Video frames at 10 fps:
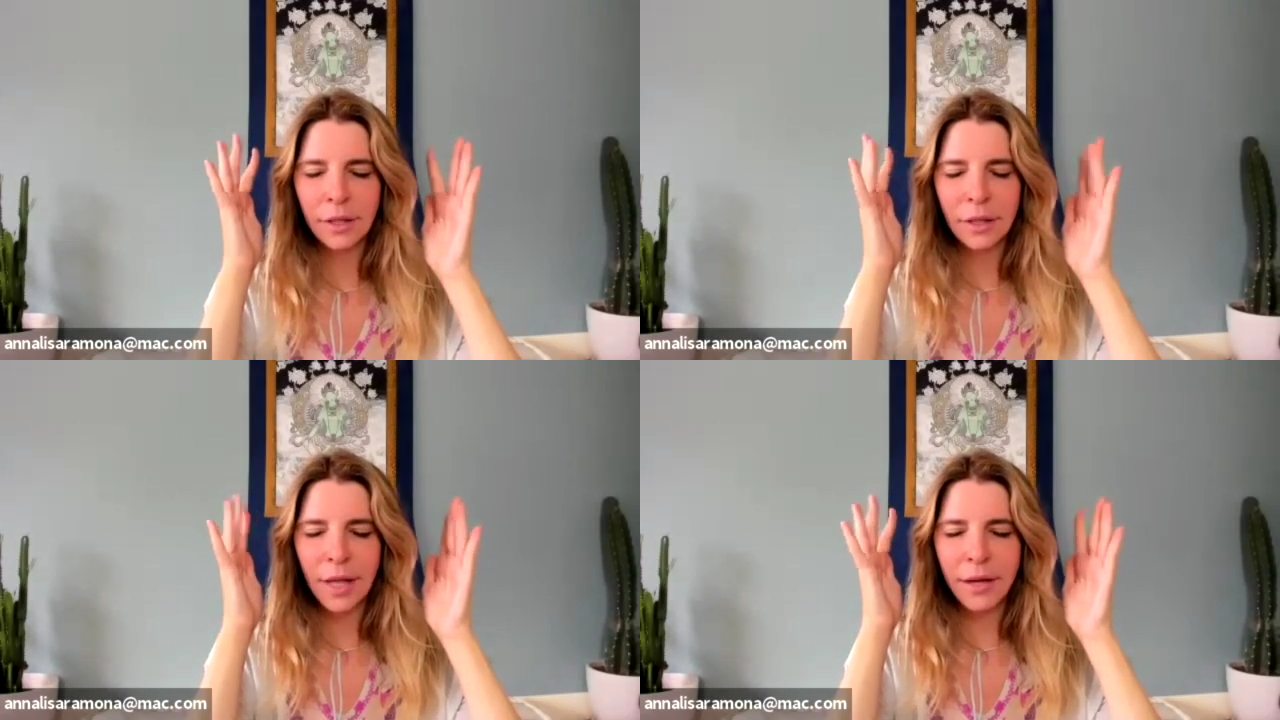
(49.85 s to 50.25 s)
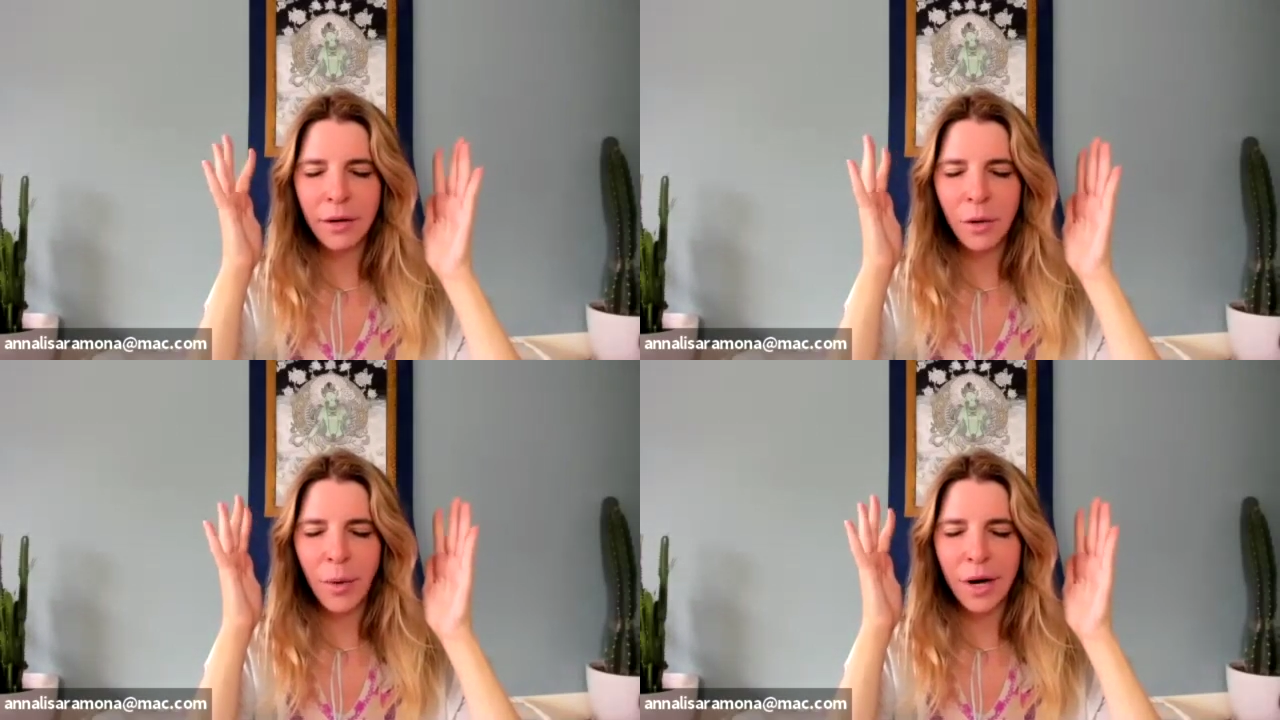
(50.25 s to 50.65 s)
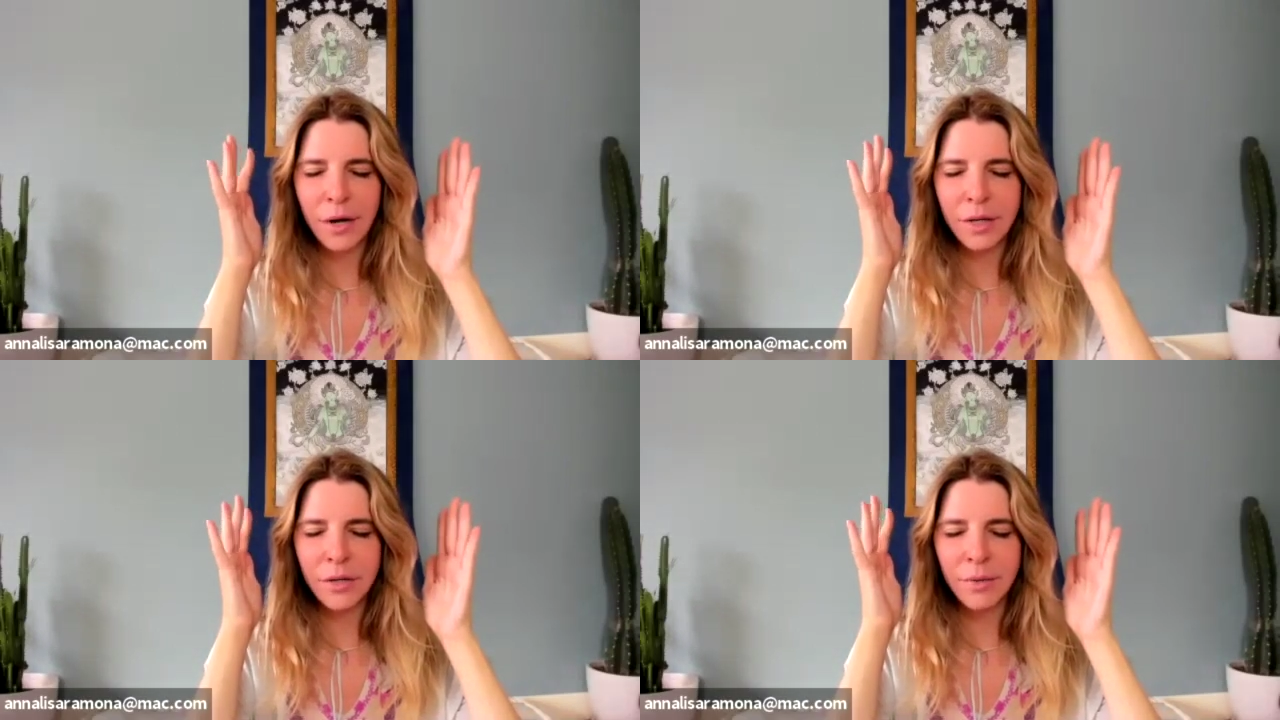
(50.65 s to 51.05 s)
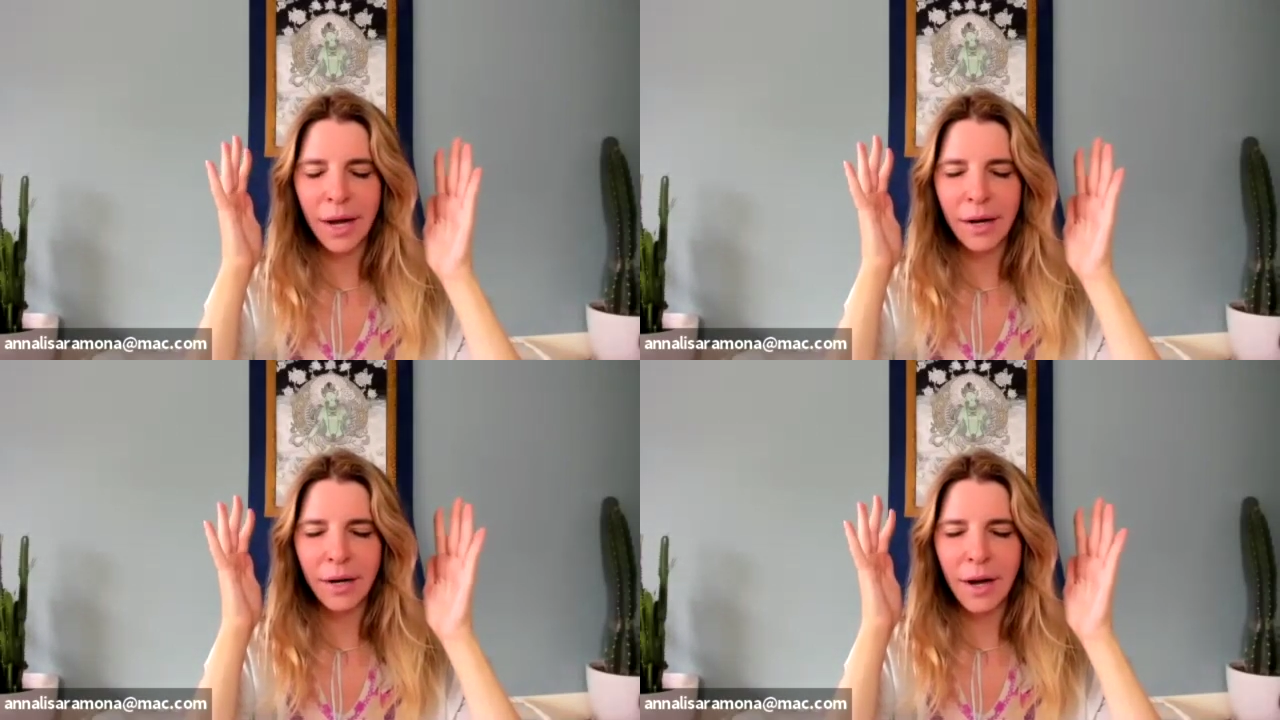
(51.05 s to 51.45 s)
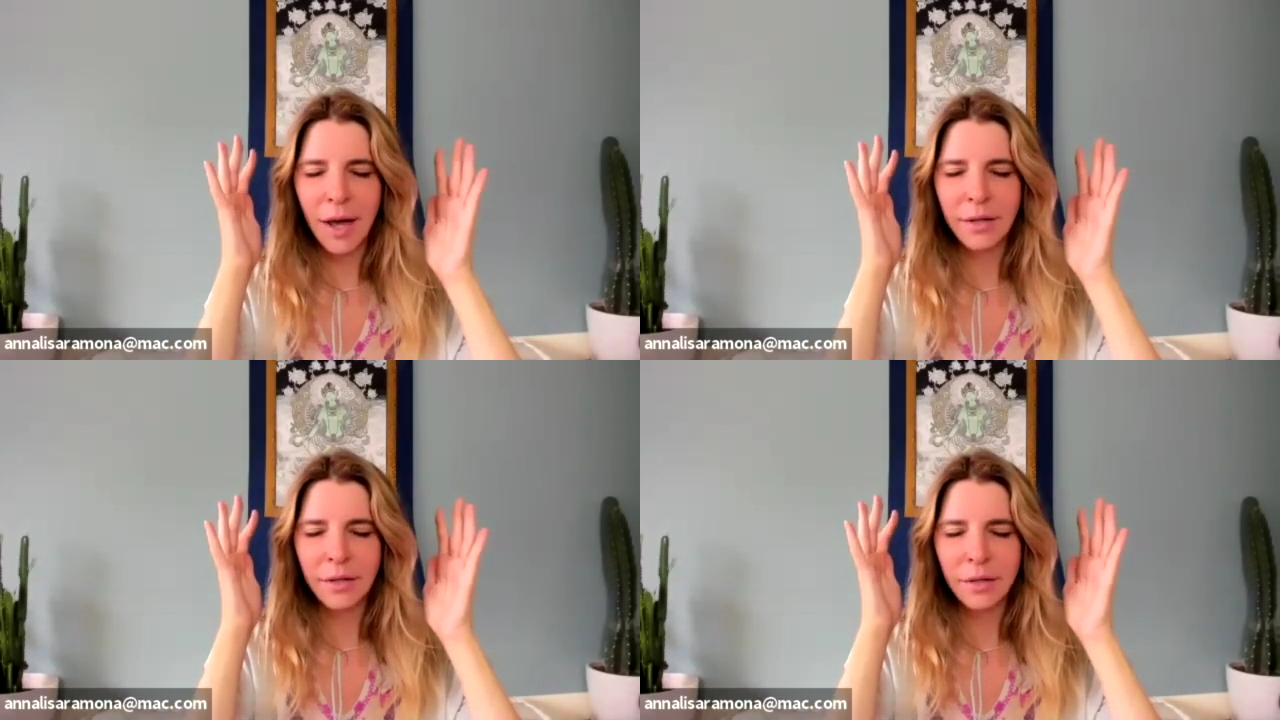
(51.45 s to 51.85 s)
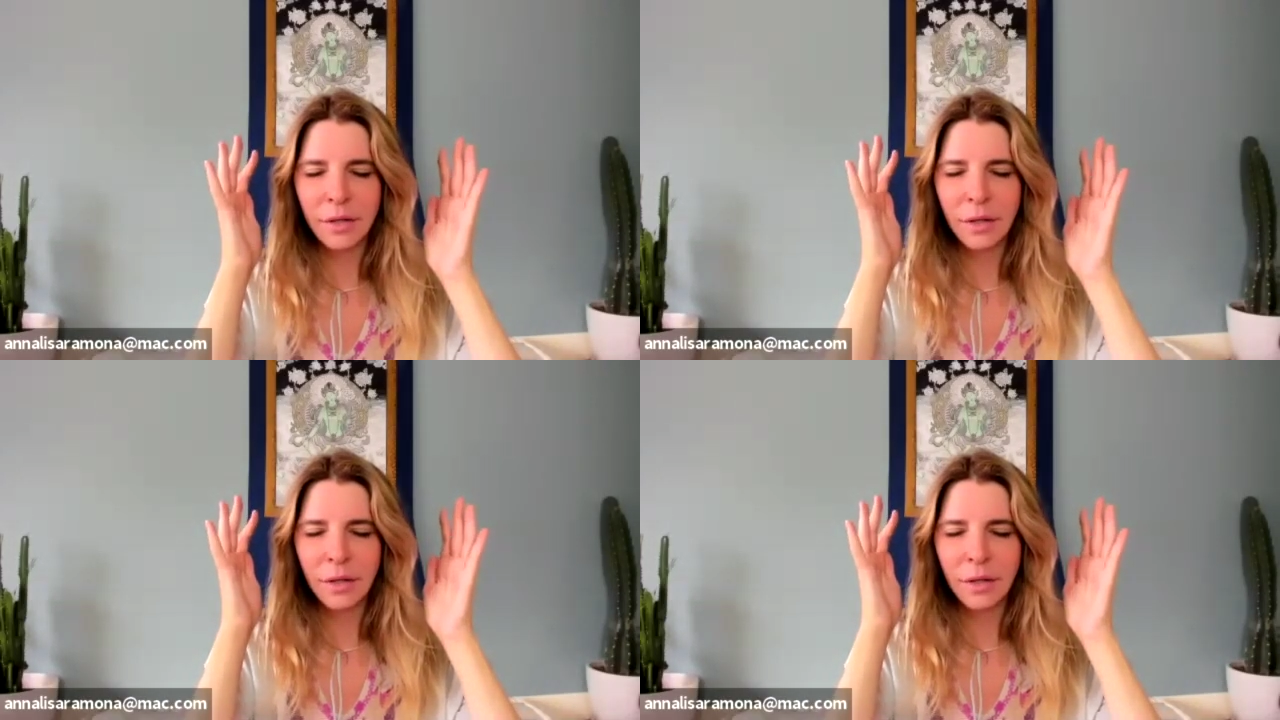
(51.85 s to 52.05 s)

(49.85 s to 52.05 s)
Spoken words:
Let your awareness recognize